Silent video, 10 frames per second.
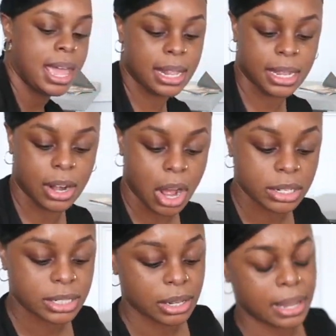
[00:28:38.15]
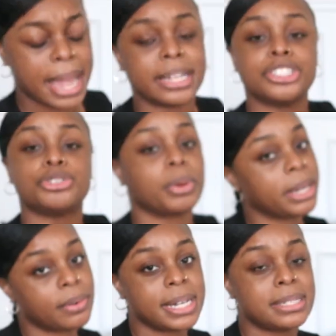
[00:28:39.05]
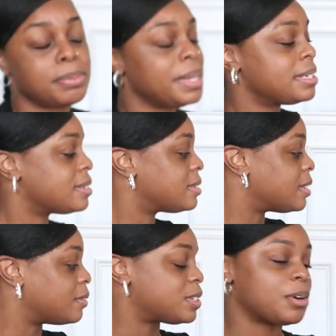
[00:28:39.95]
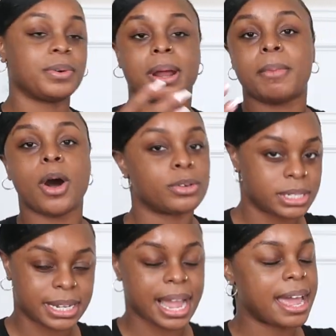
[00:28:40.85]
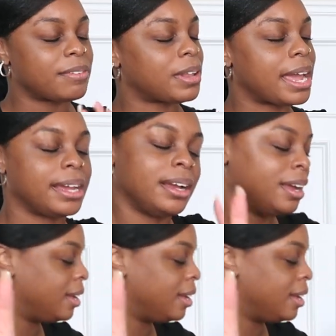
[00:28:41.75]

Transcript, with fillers: and then also like drink recipes and stuff. So when I'm hosting, I have like,